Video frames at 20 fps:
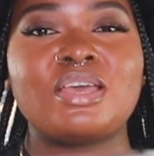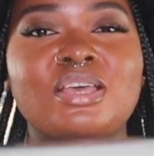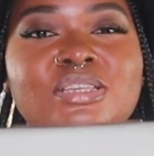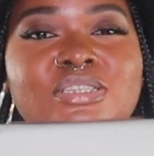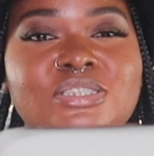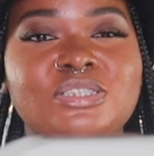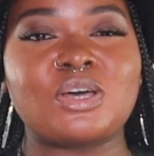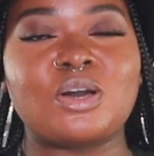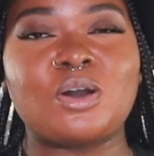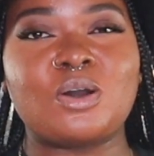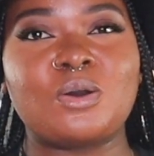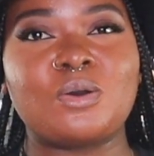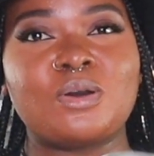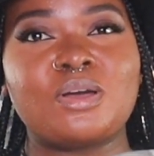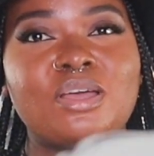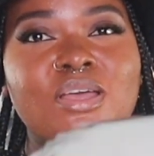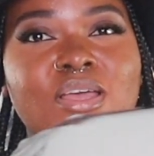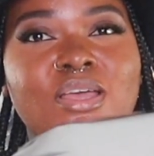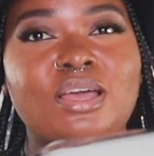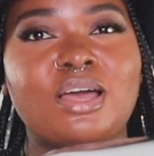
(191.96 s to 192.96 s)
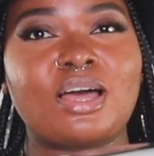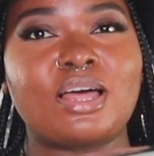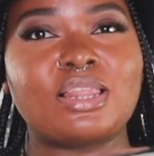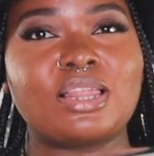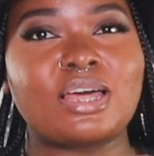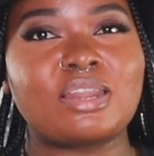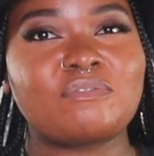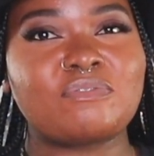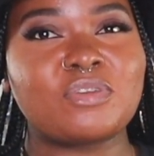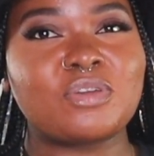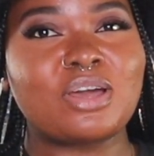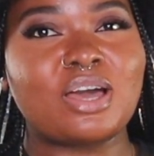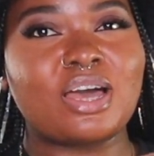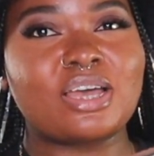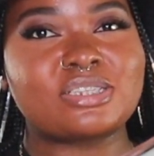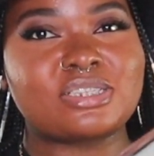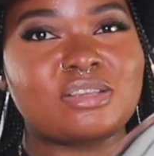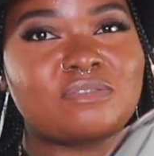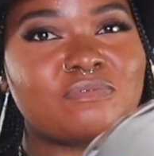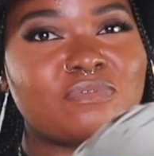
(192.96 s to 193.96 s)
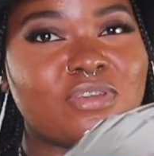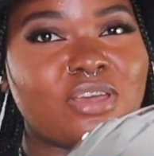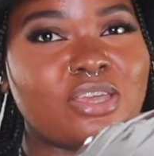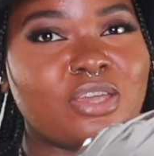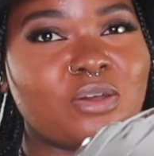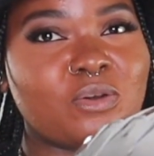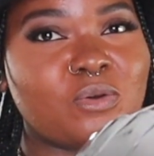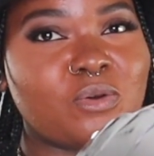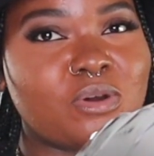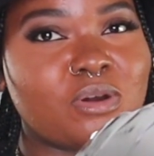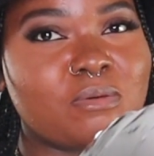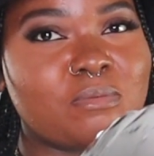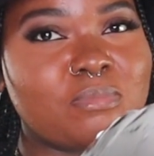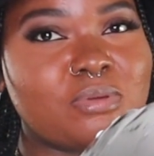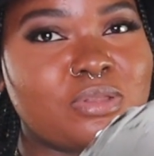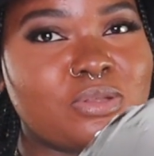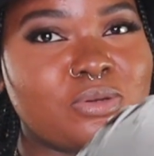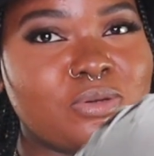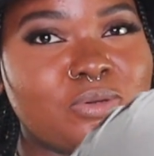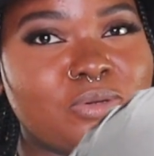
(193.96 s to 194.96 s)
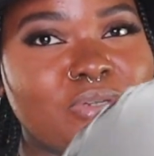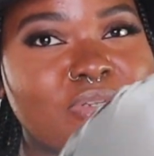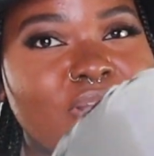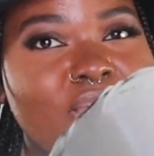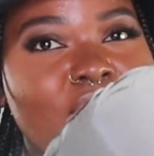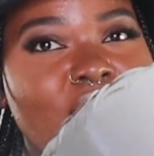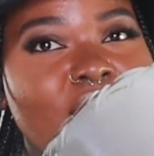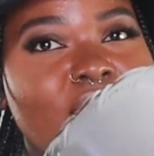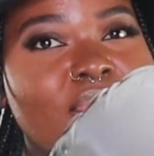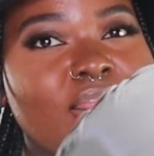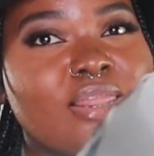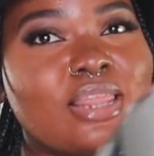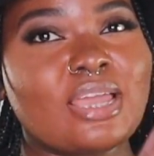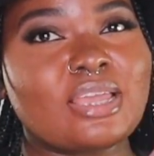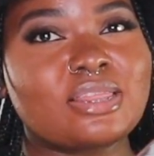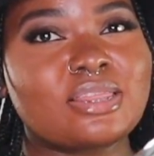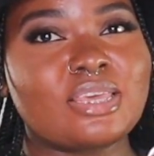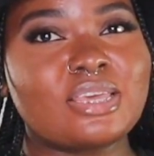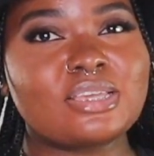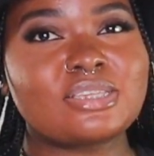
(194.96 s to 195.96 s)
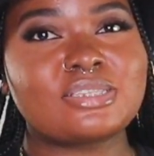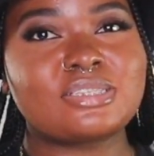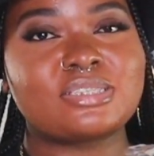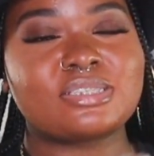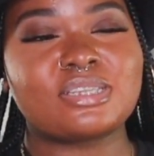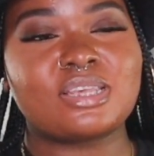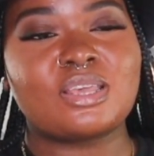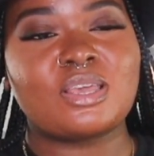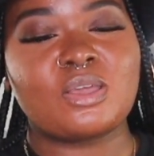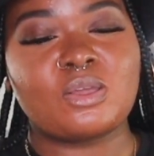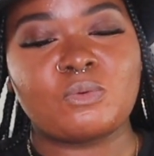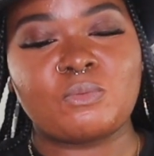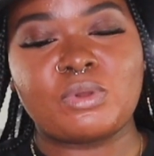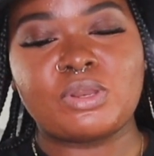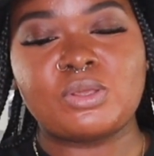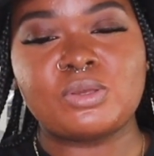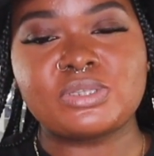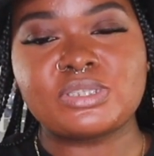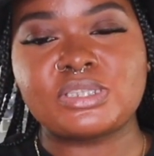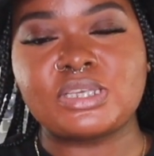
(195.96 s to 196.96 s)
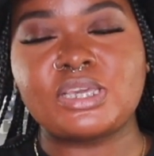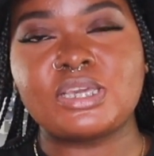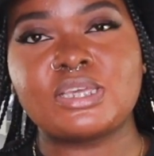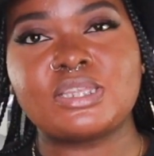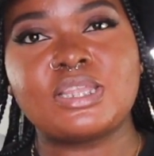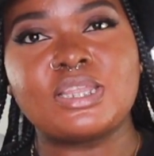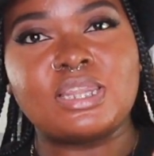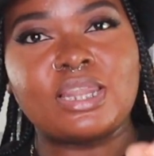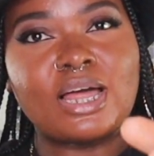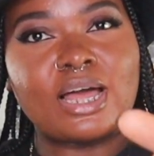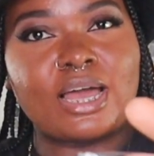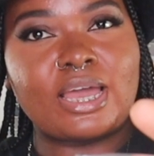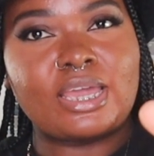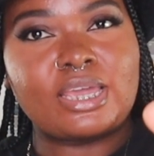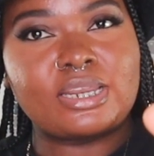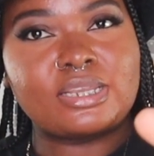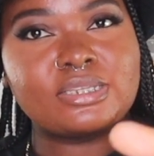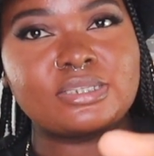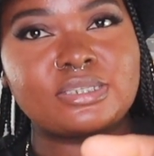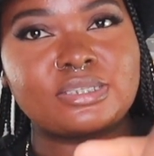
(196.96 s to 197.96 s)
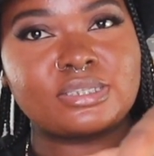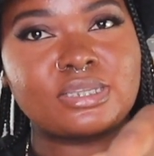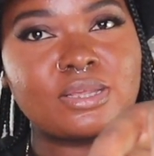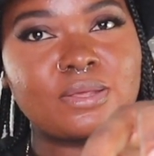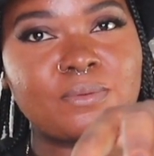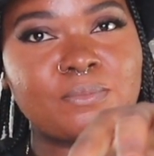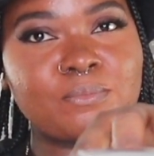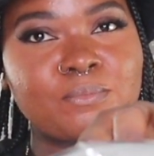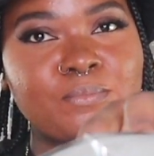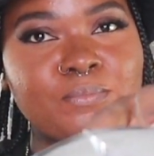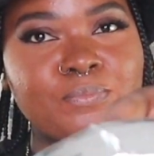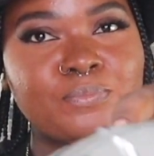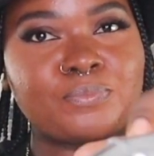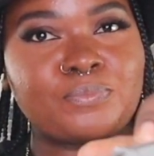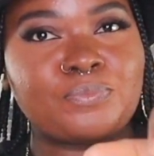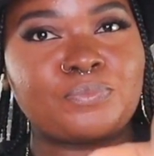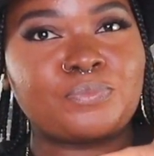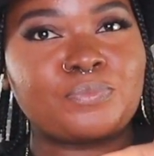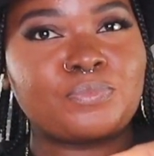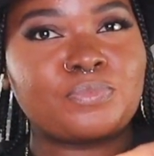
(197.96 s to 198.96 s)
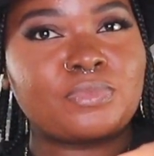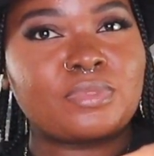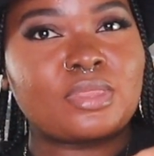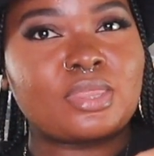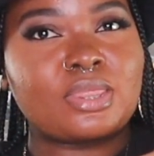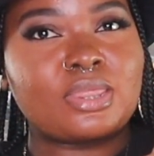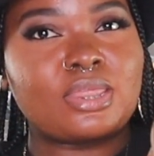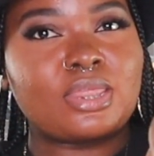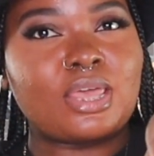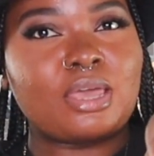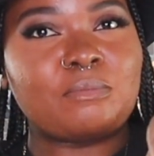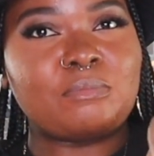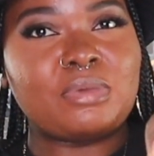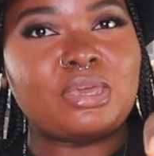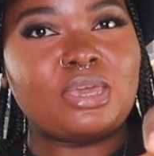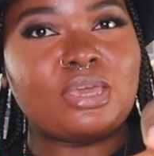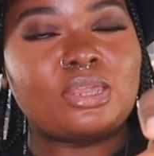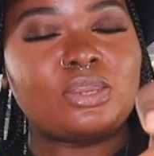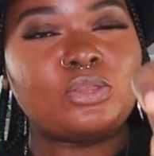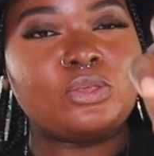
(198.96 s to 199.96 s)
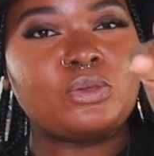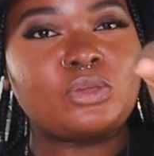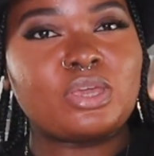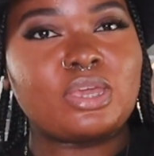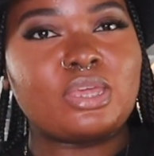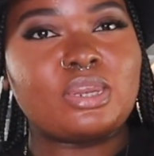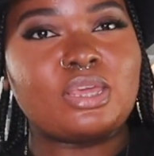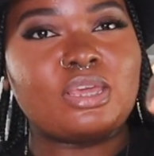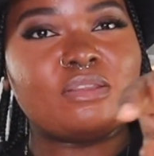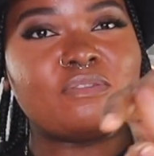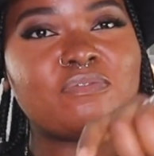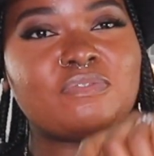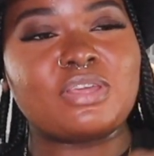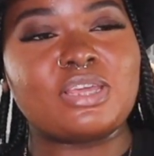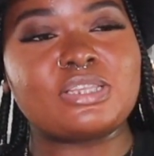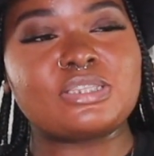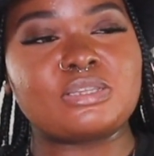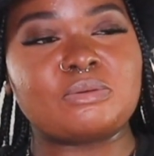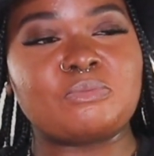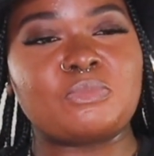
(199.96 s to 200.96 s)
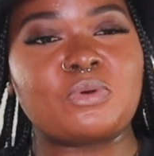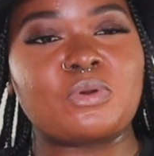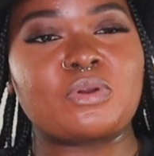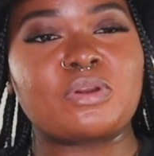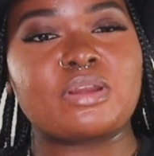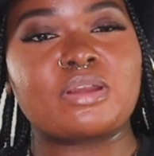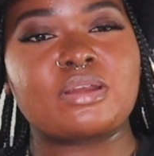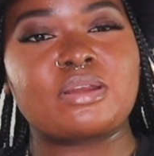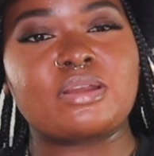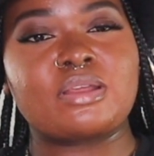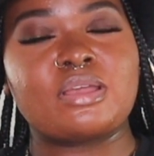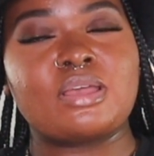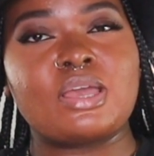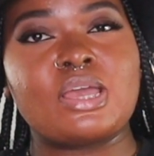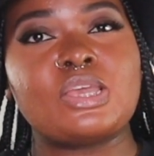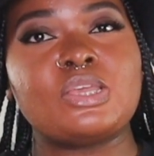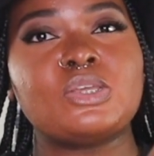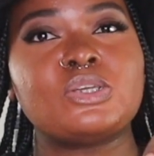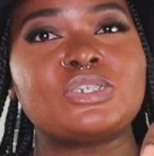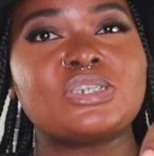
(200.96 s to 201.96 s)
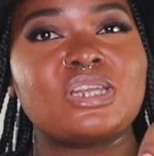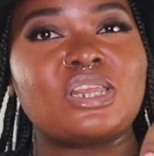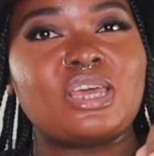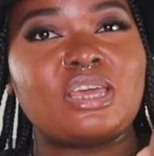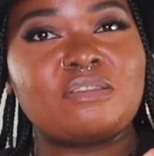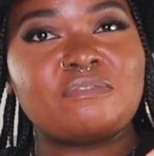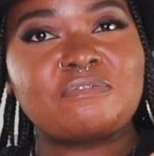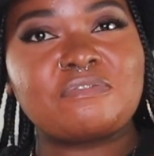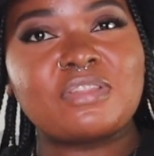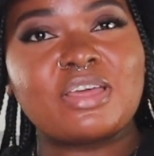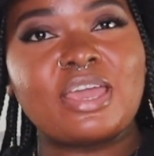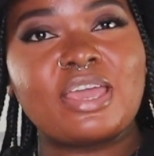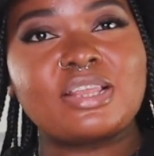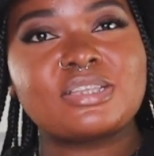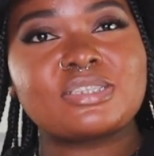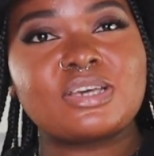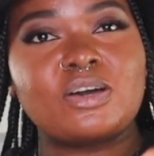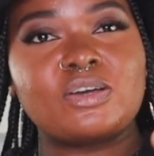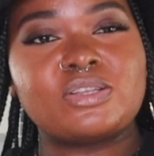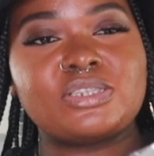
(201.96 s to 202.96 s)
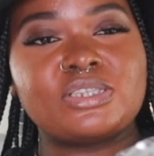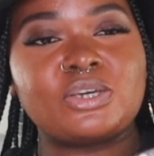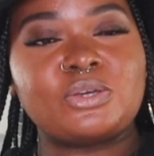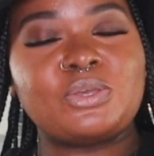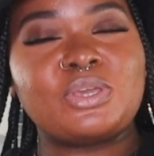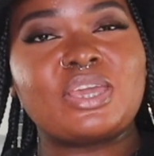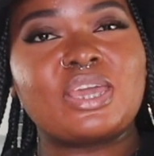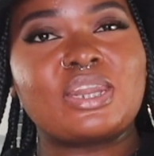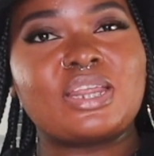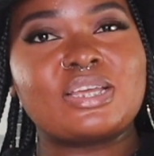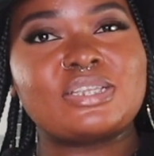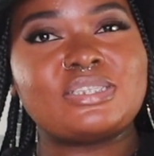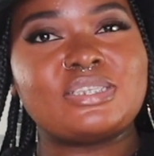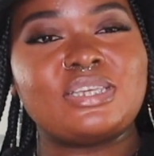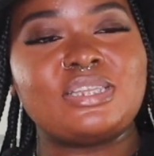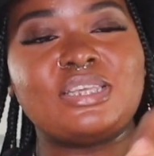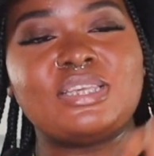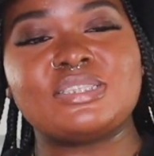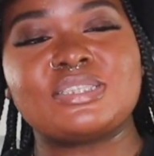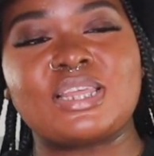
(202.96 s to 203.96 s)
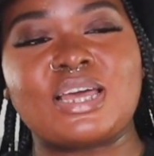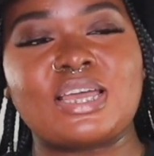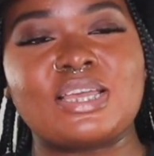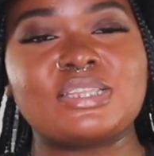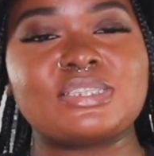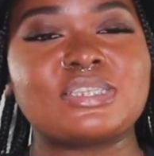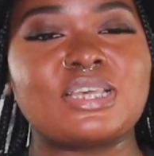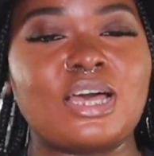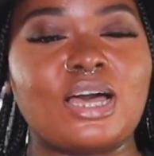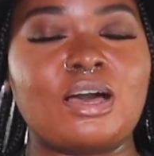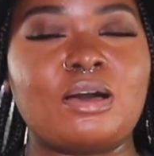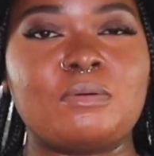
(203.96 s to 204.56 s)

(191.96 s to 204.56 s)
So a lot of you guys inflate your orb balloon like this. When you see the lines, that mean you can inflate some more. You should inflate until you cannot see these lines.